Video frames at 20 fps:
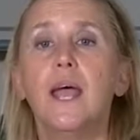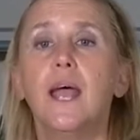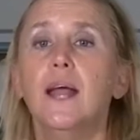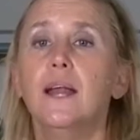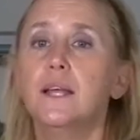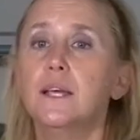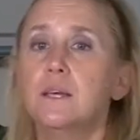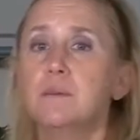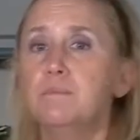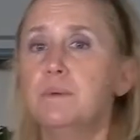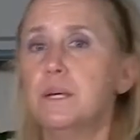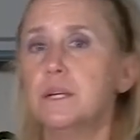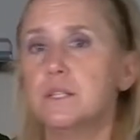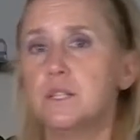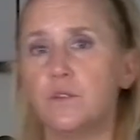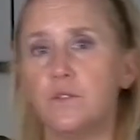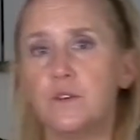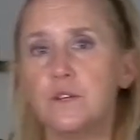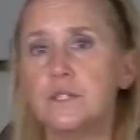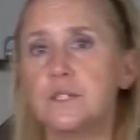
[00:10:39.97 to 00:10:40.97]
and it can be a
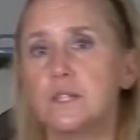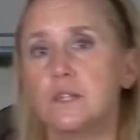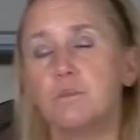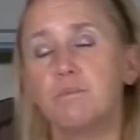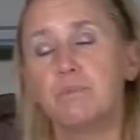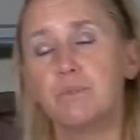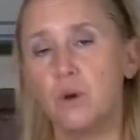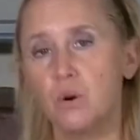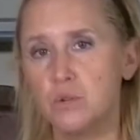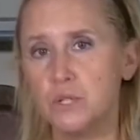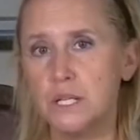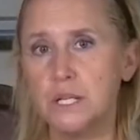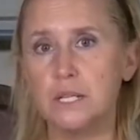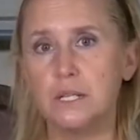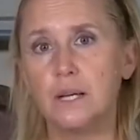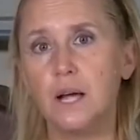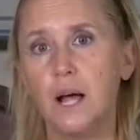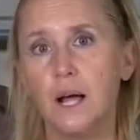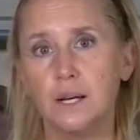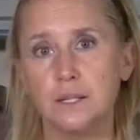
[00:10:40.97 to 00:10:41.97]
difference in the
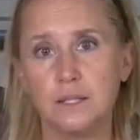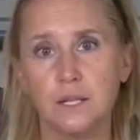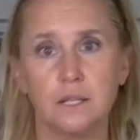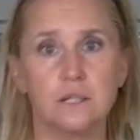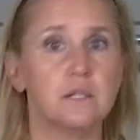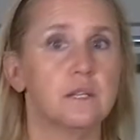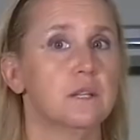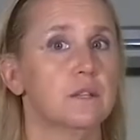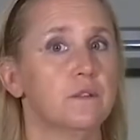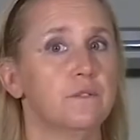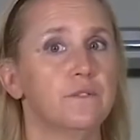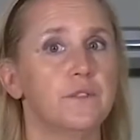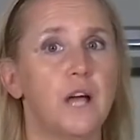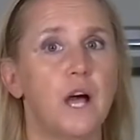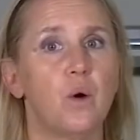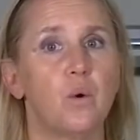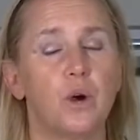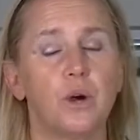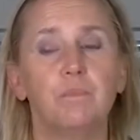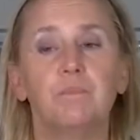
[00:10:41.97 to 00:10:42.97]
protein content in the
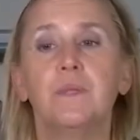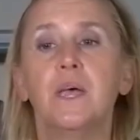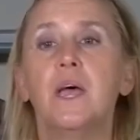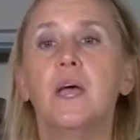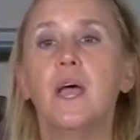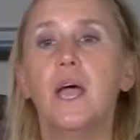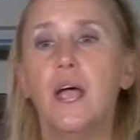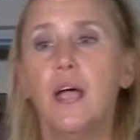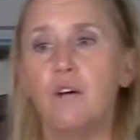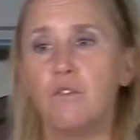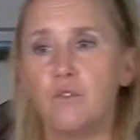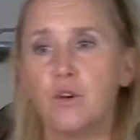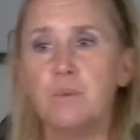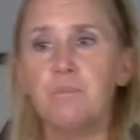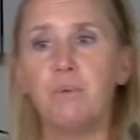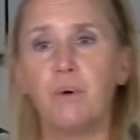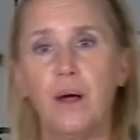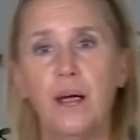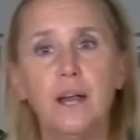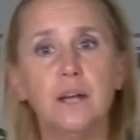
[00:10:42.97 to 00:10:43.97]
flour.
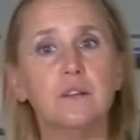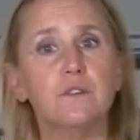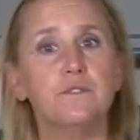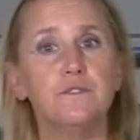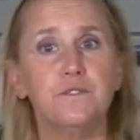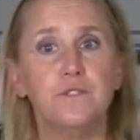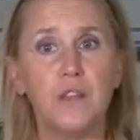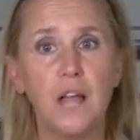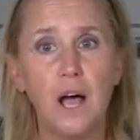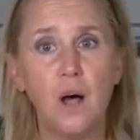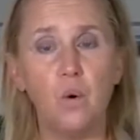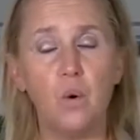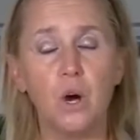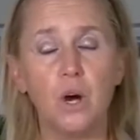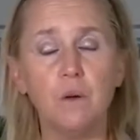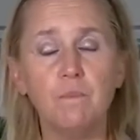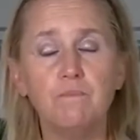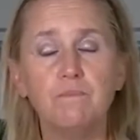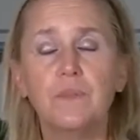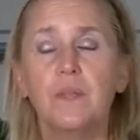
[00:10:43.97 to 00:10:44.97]
Every brand of
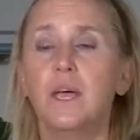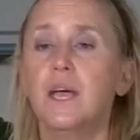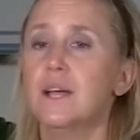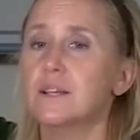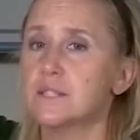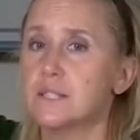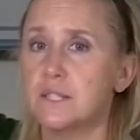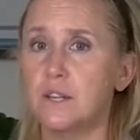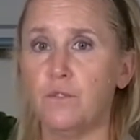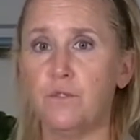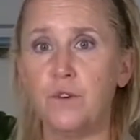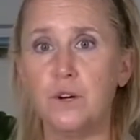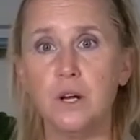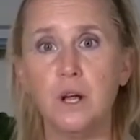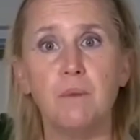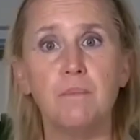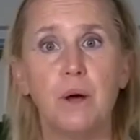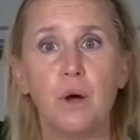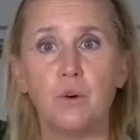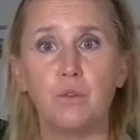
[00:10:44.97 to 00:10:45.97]
flour has a
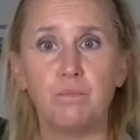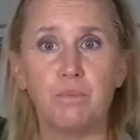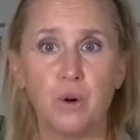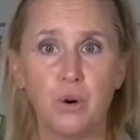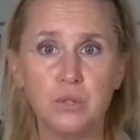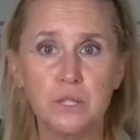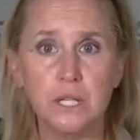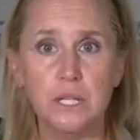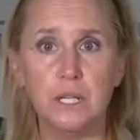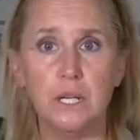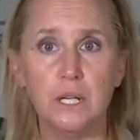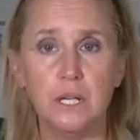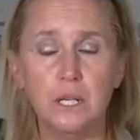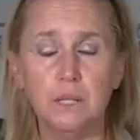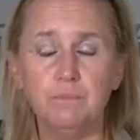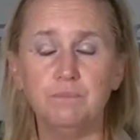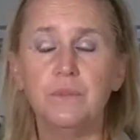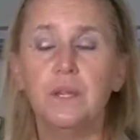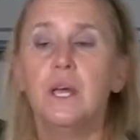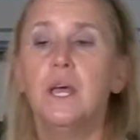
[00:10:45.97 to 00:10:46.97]
different amount of protein in
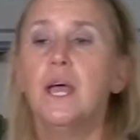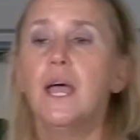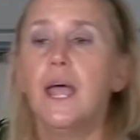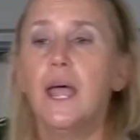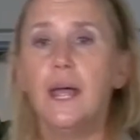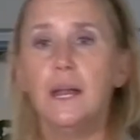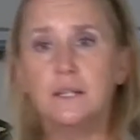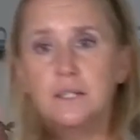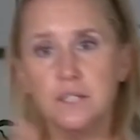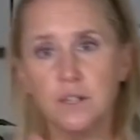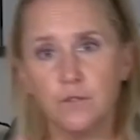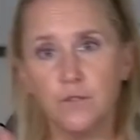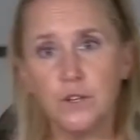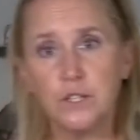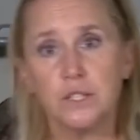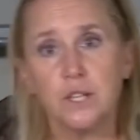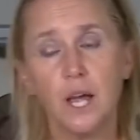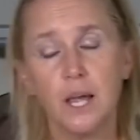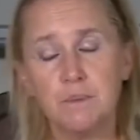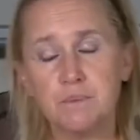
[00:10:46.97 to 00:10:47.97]
it, and
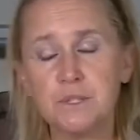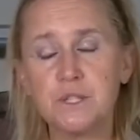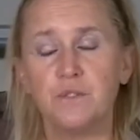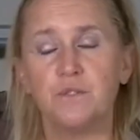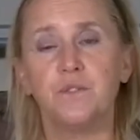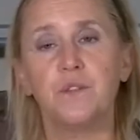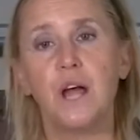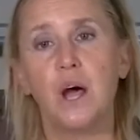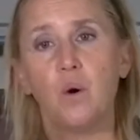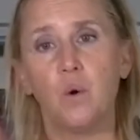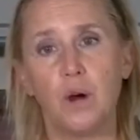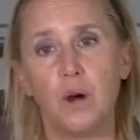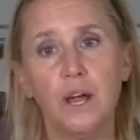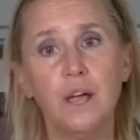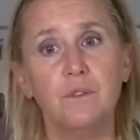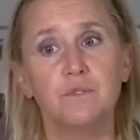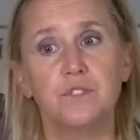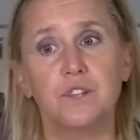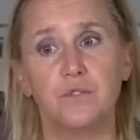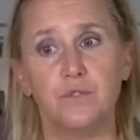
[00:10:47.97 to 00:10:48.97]
different types of flour
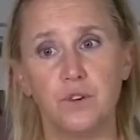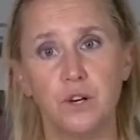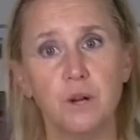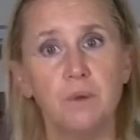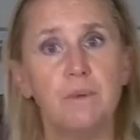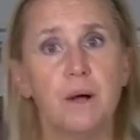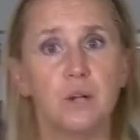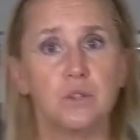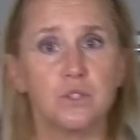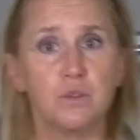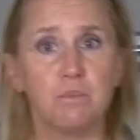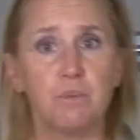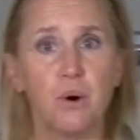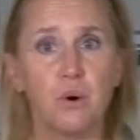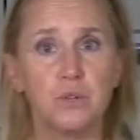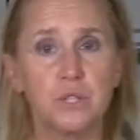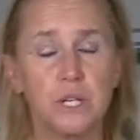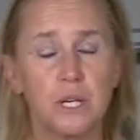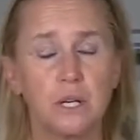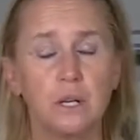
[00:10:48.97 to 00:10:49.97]
have different amounts of
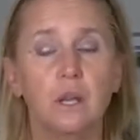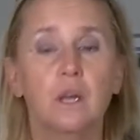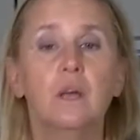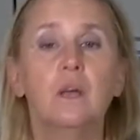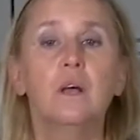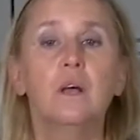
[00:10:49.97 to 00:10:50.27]
protein.